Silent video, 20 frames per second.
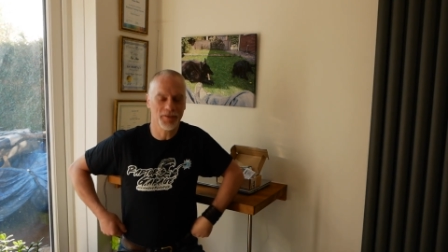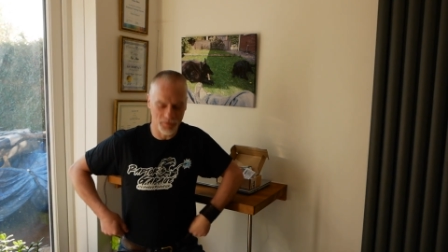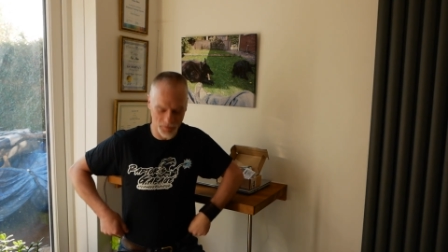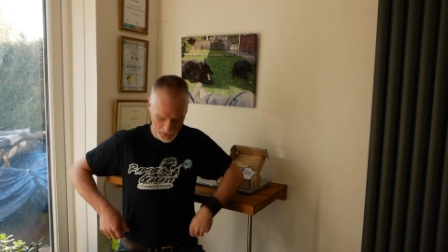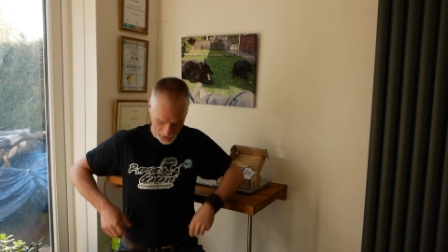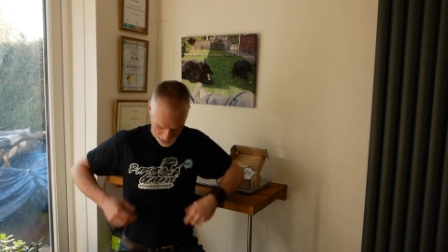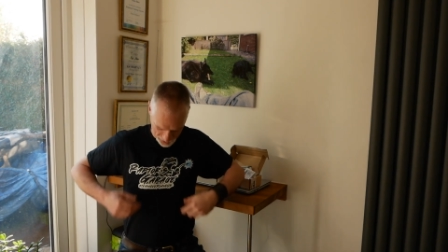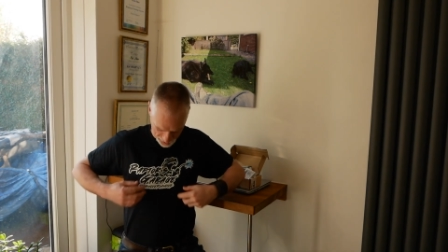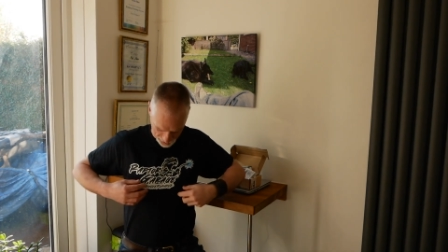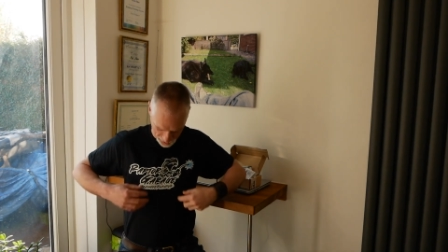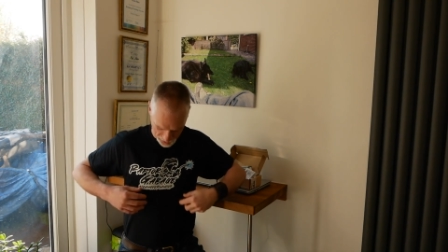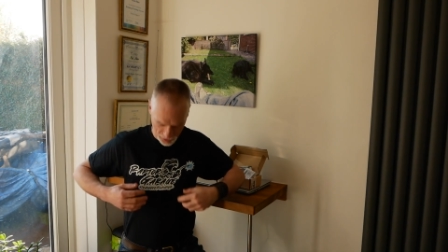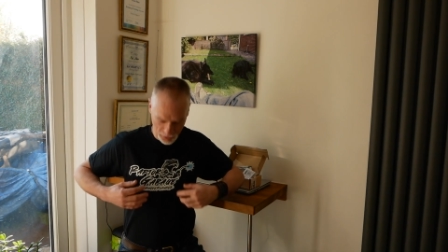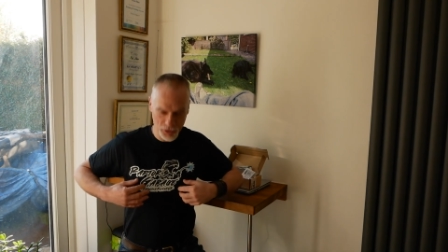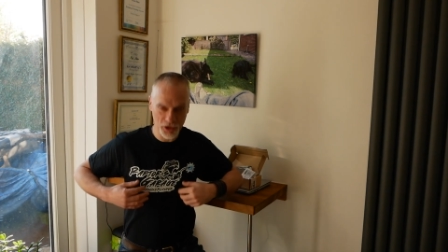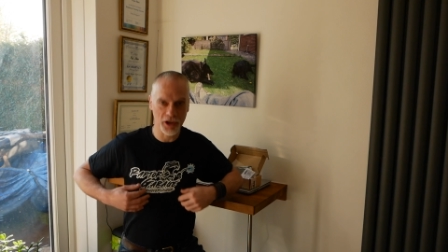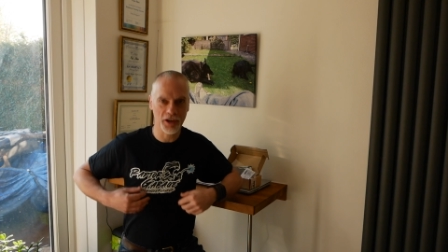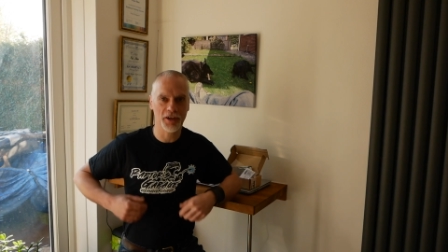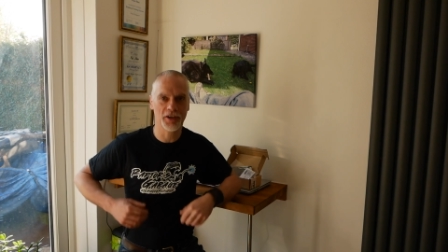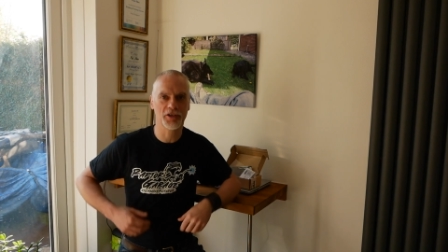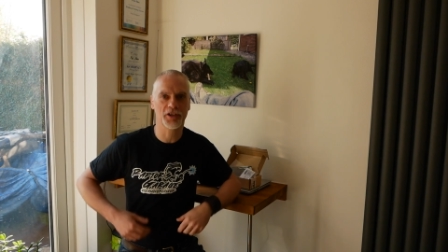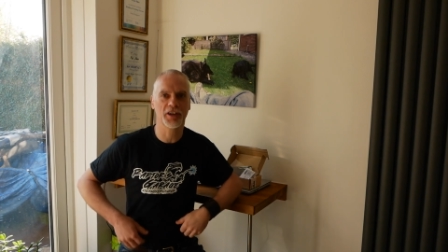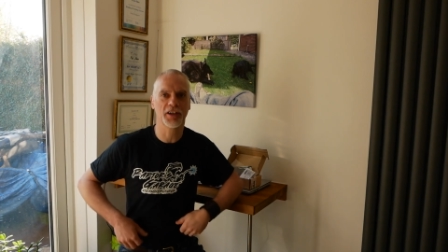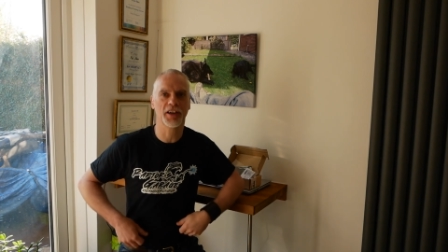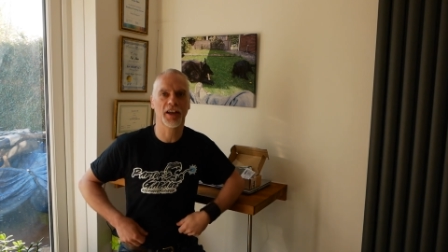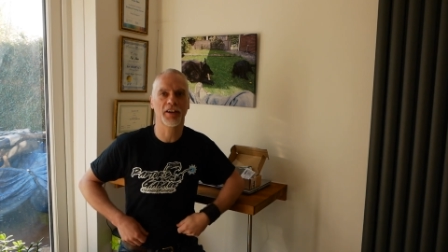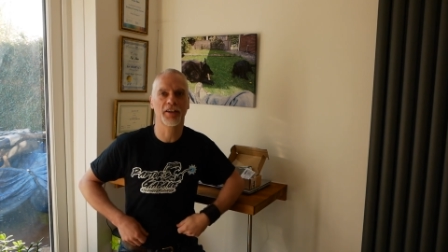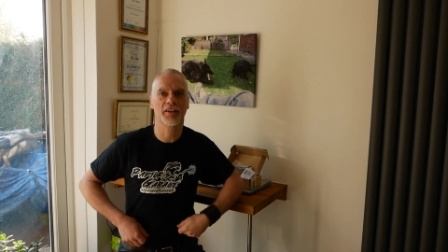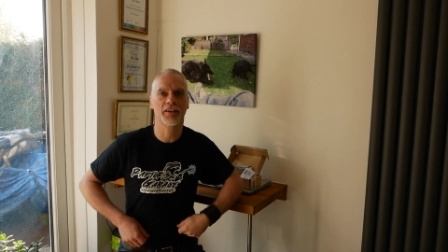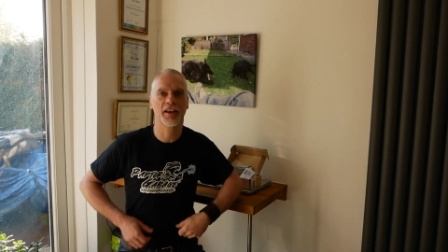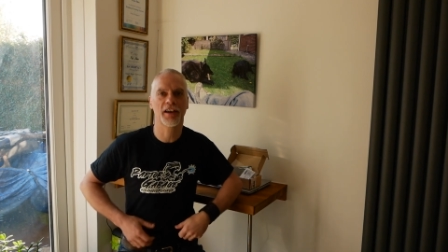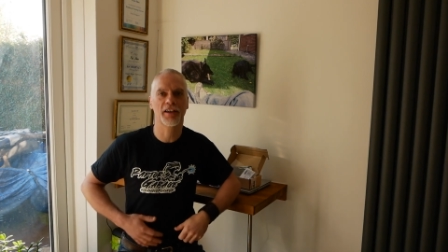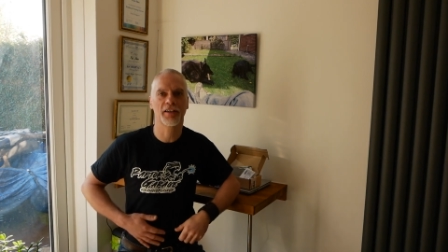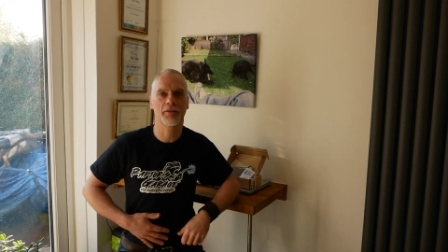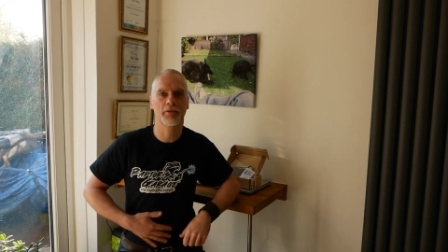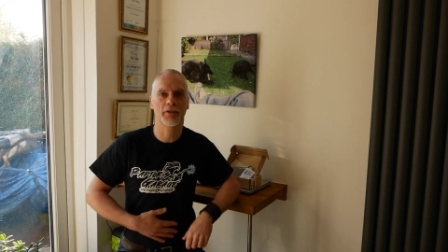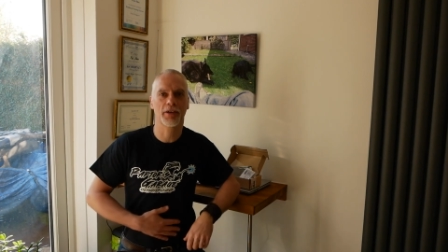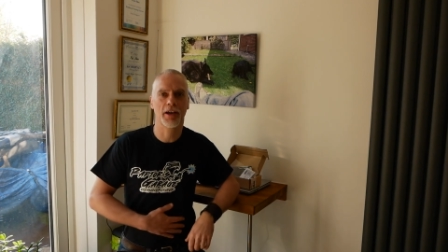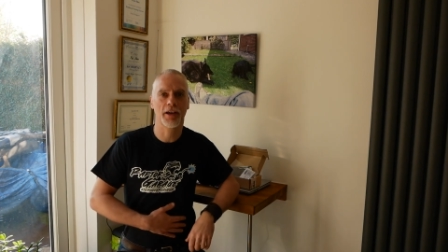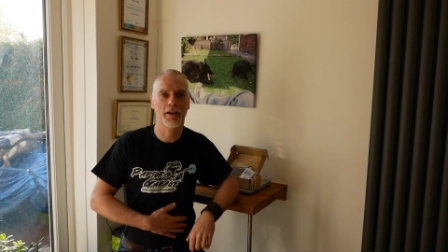These are the new shirts you can get on
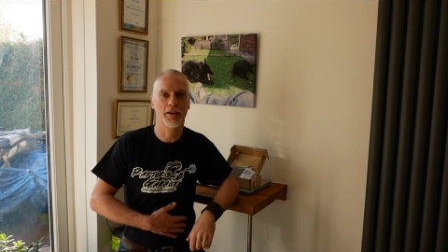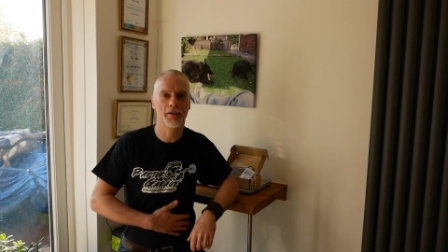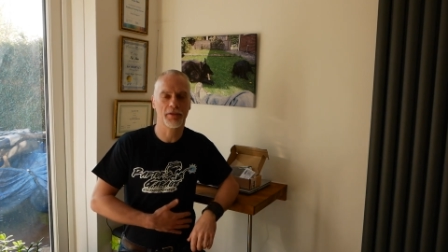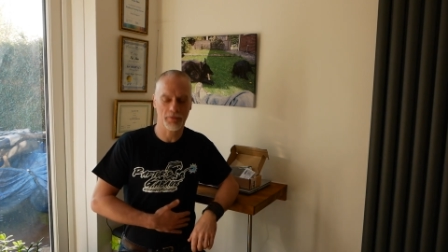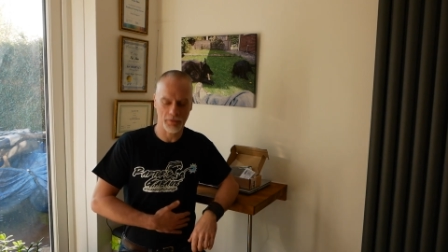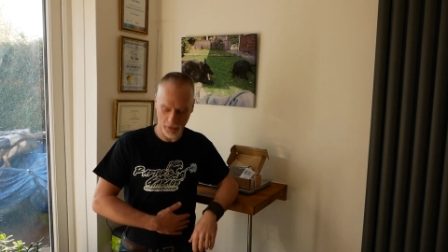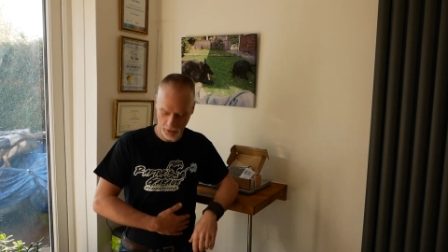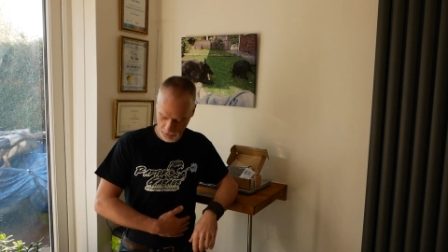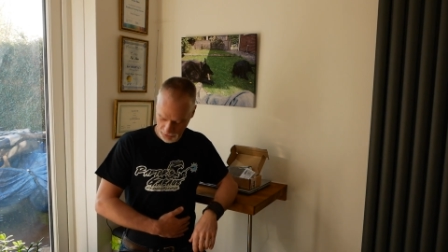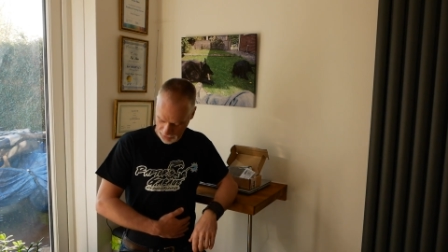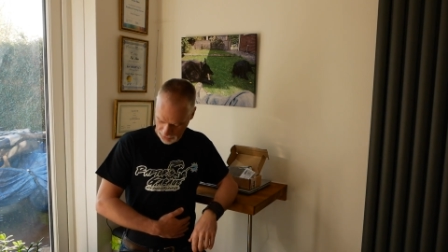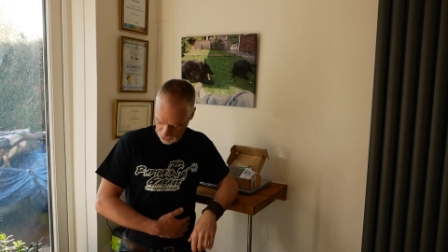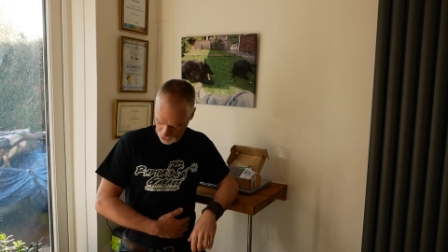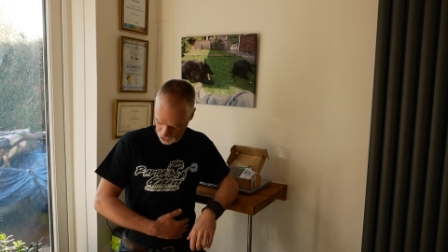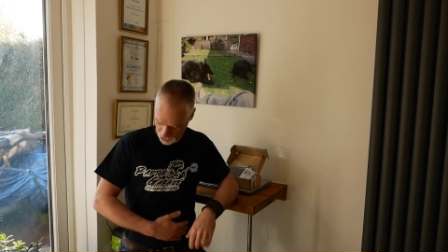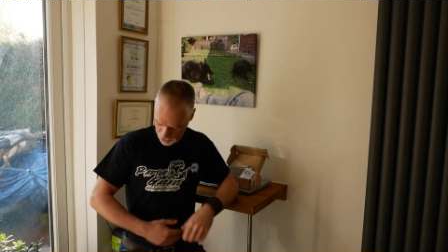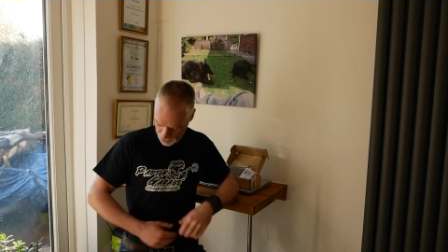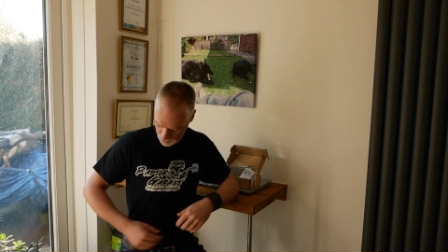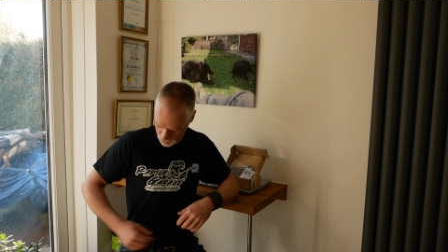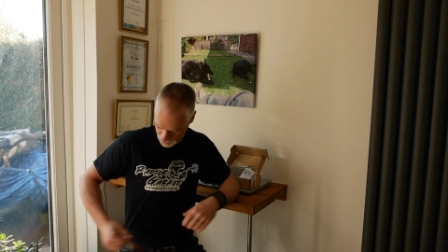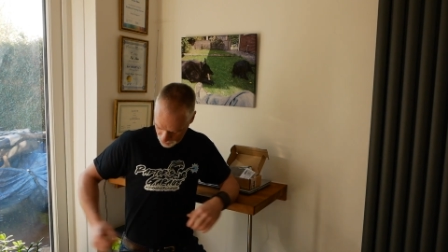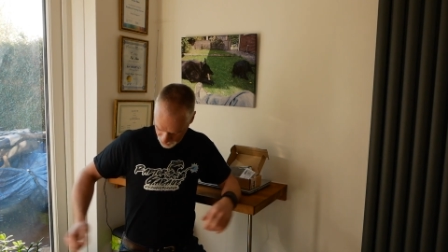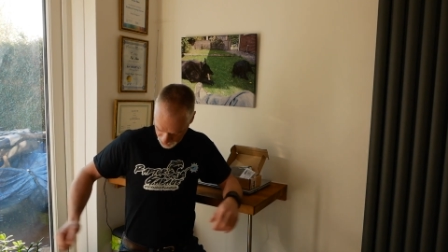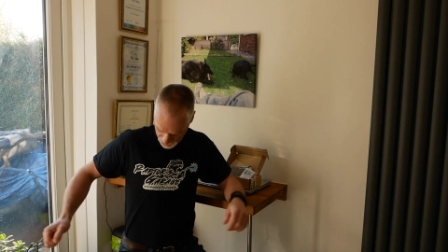our uh, on our shop.